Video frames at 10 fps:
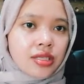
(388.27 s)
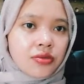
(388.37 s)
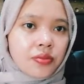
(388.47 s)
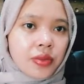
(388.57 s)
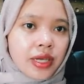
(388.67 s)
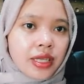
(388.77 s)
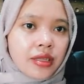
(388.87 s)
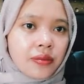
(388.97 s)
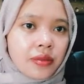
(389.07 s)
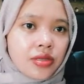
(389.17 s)
Supply
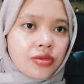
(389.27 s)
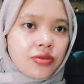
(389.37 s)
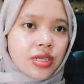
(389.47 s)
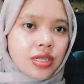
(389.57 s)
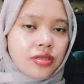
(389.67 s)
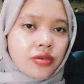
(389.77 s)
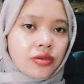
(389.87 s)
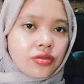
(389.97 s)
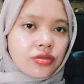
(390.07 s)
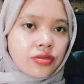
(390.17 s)
the materials
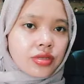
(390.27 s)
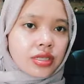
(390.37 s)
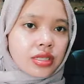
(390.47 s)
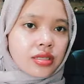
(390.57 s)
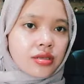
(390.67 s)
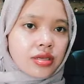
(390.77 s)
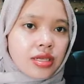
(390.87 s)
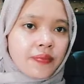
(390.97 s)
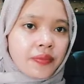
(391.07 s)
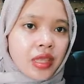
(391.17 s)
or tool necessary